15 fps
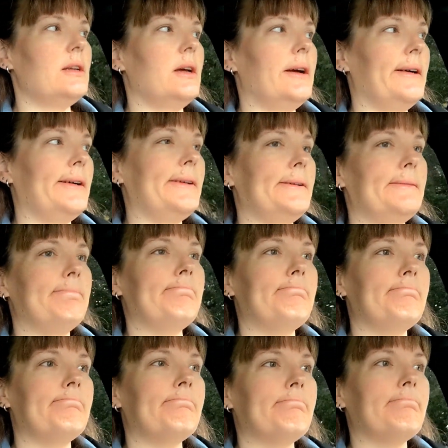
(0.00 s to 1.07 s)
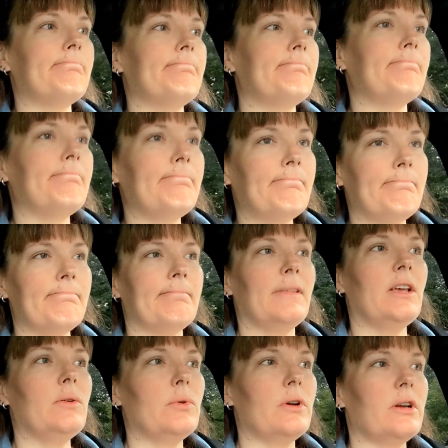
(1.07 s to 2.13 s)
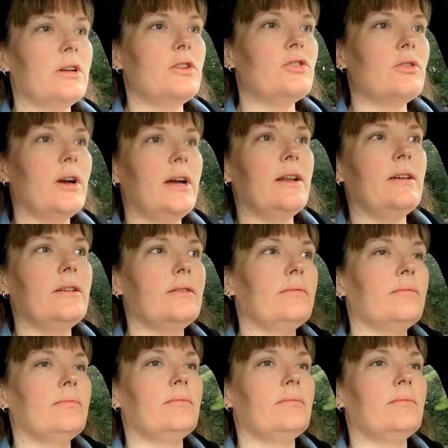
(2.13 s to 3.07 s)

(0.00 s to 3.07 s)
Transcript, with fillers: um, we're going to try to